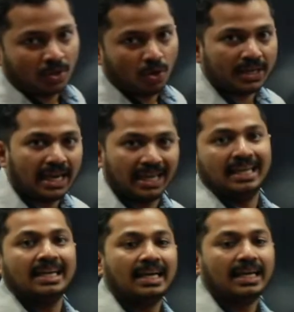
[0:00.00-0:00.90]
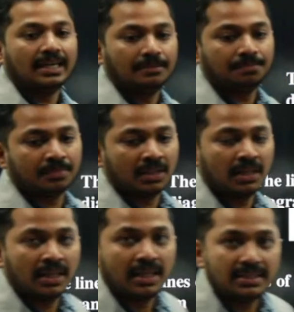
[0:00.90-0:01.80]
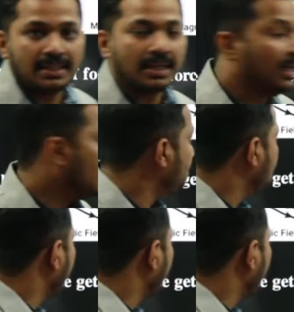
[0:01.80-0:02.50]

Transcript: Okay, clear? Is that clear?